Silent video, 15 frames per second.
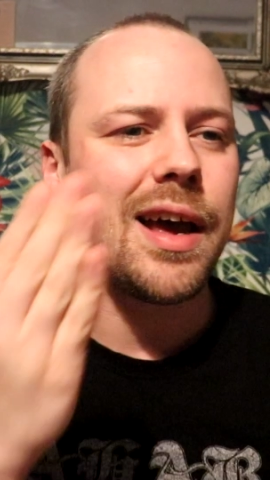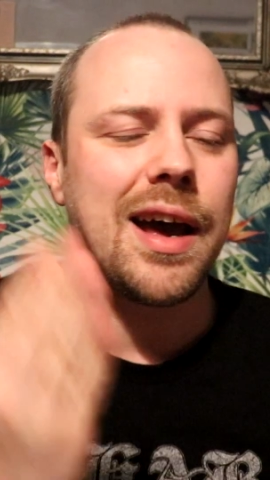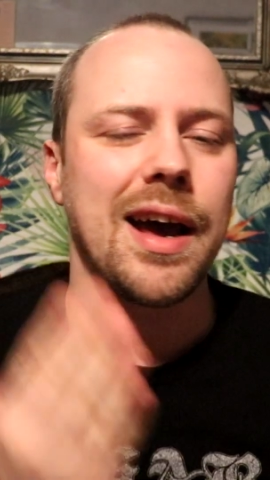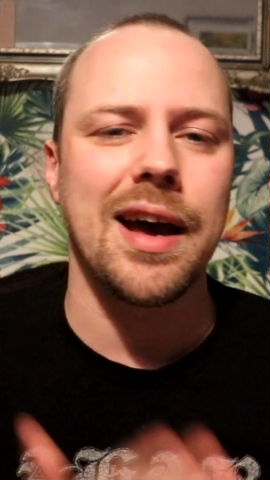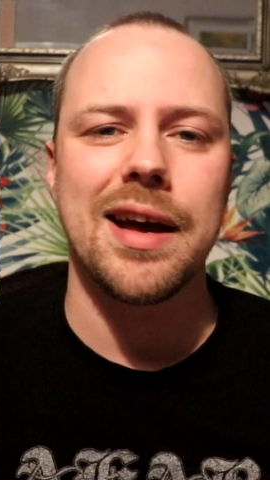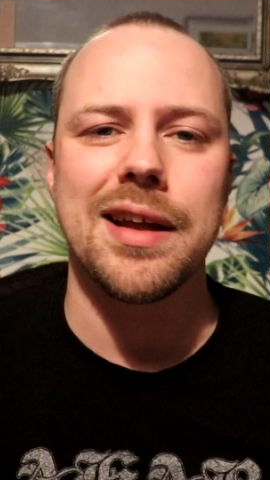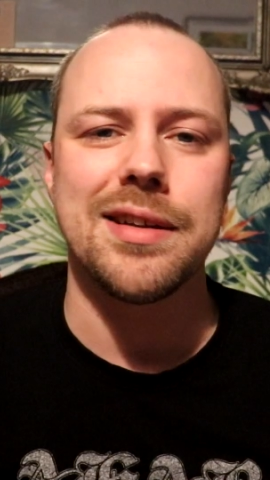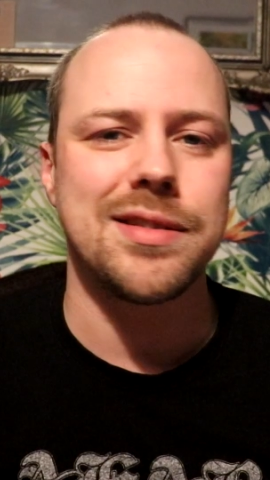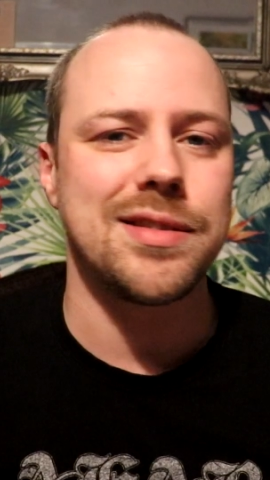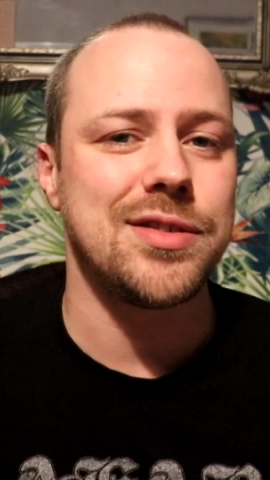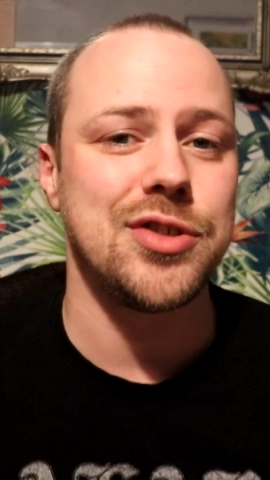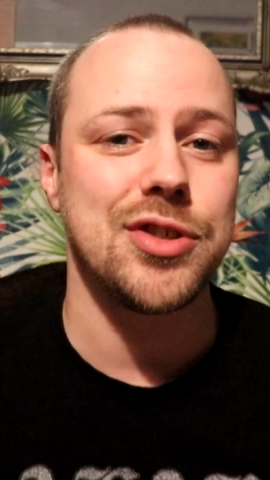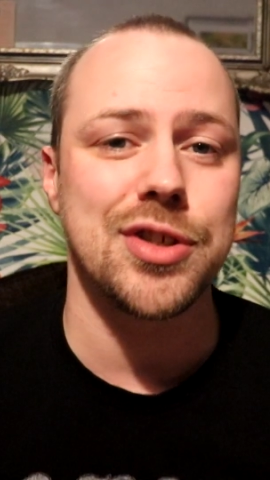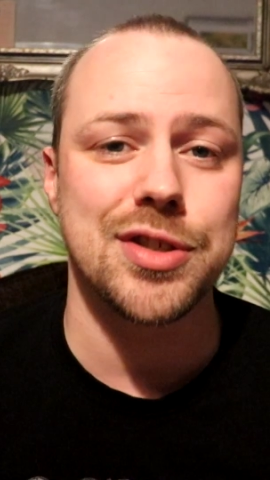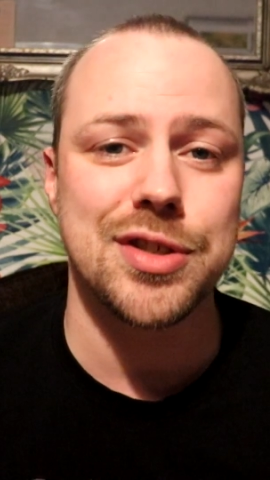and
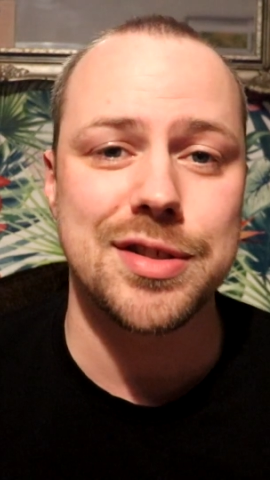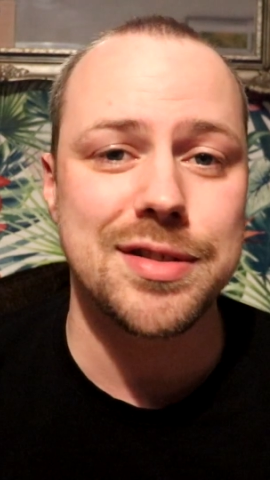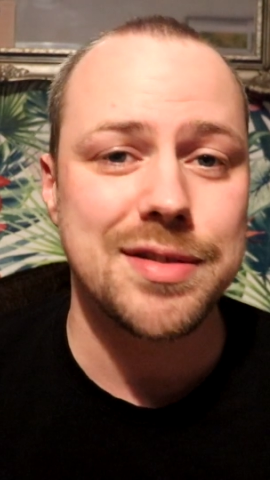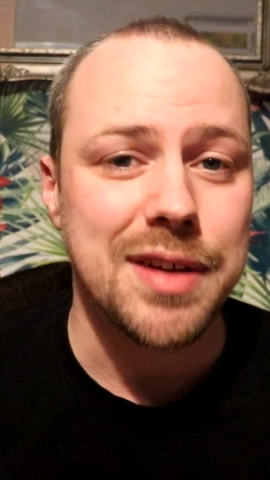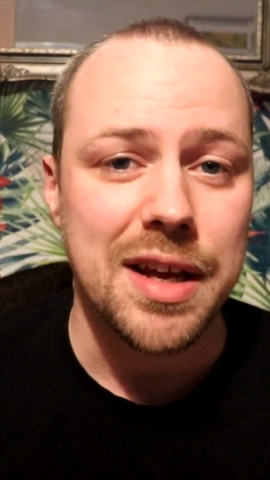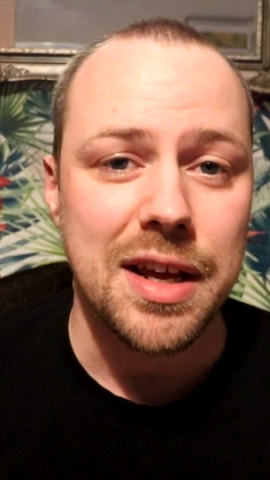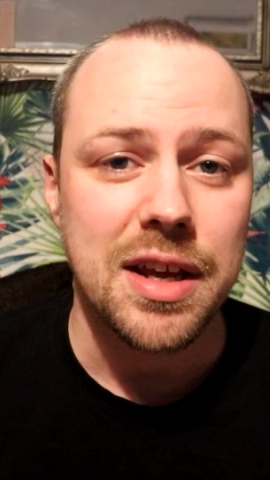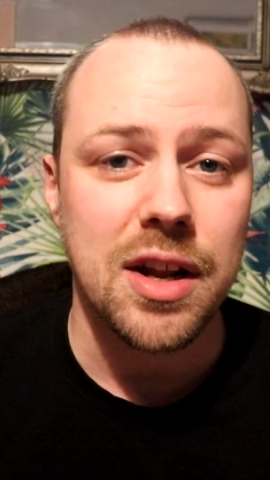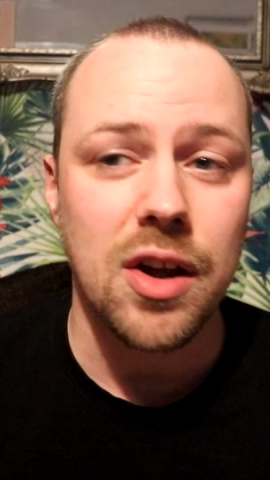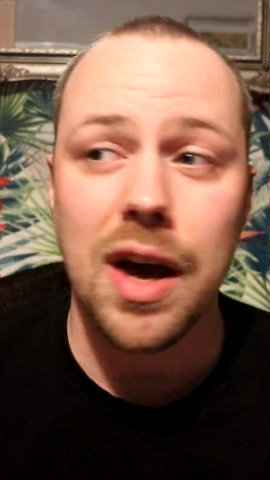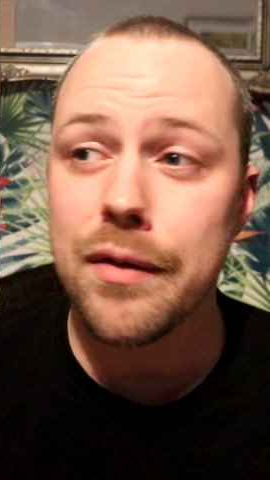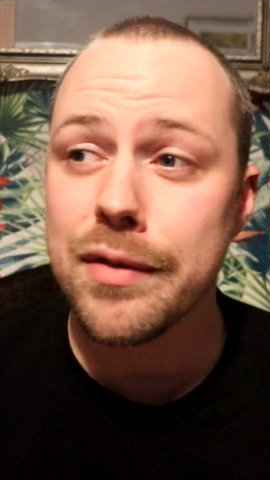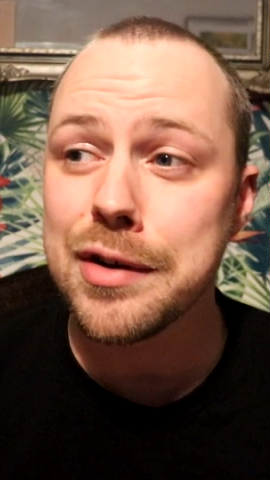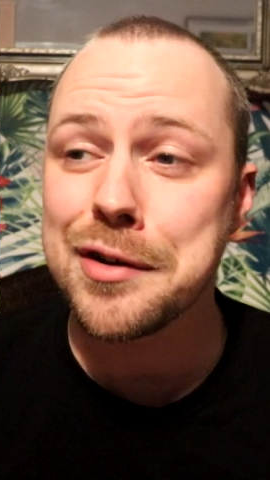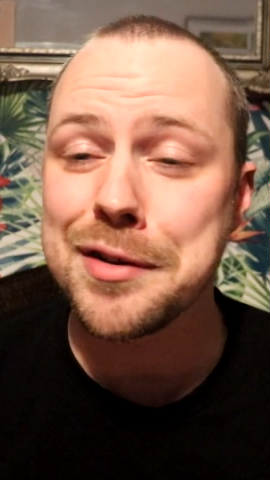just, you know,
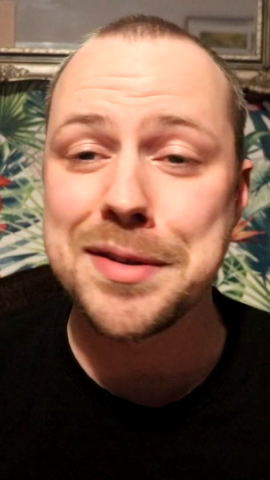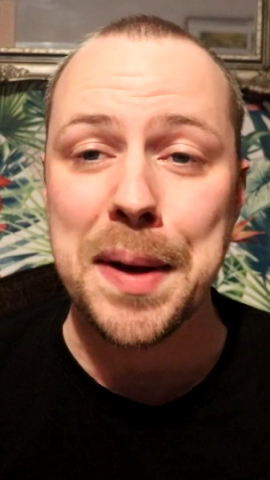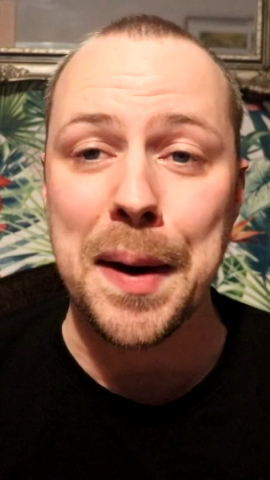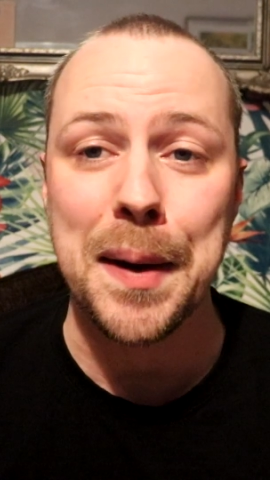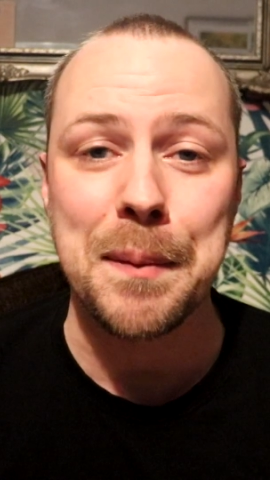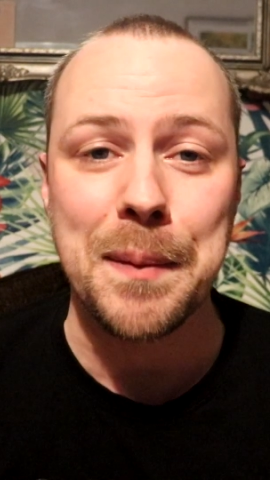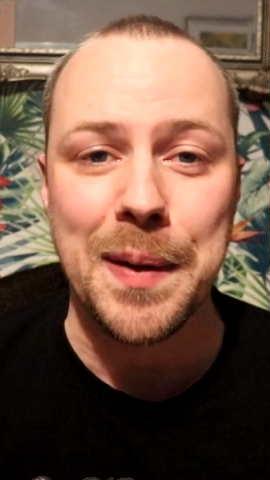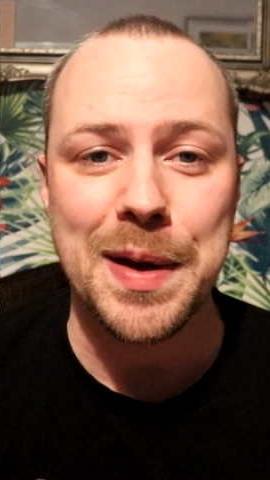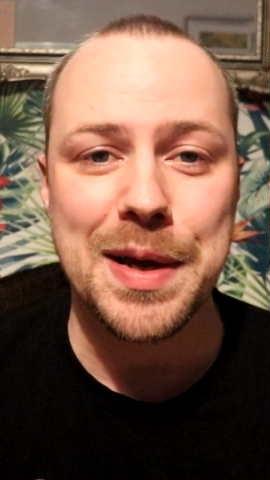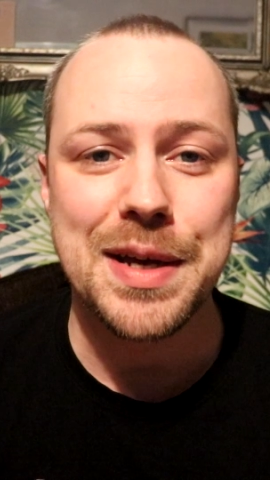having a good time.